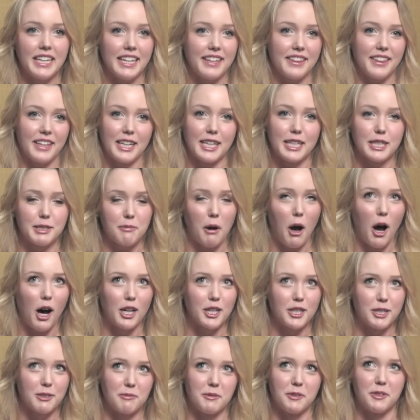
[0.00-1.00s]
Anything is
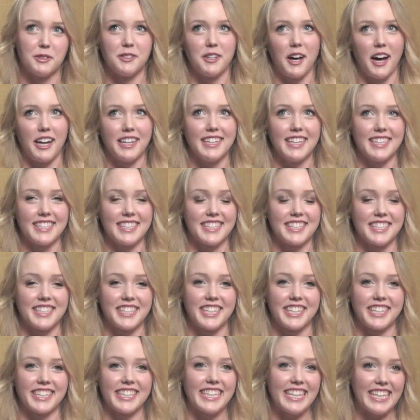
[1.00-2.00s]
possible, not
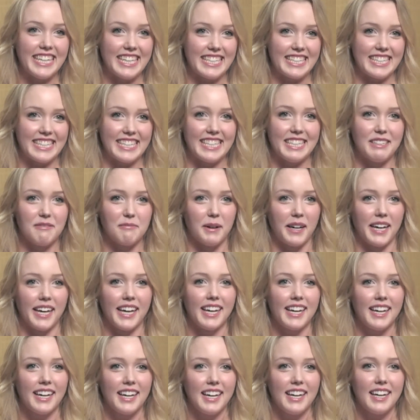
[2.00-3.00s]
necessarily easy,
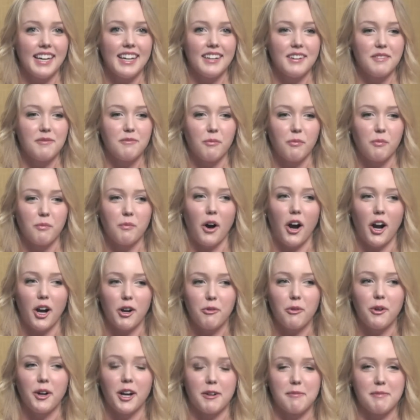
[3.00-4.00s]
but
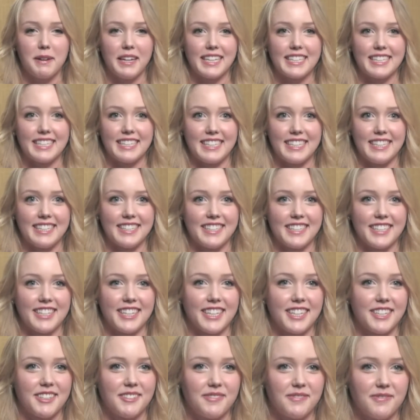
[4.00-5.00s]
hard work makes it
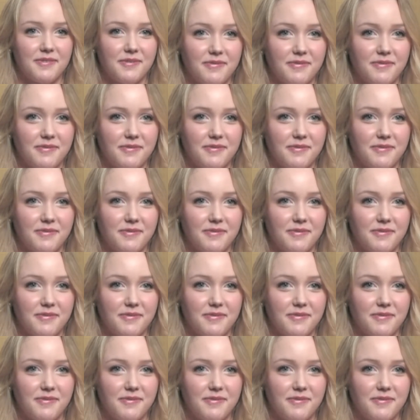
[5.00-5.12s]
easier.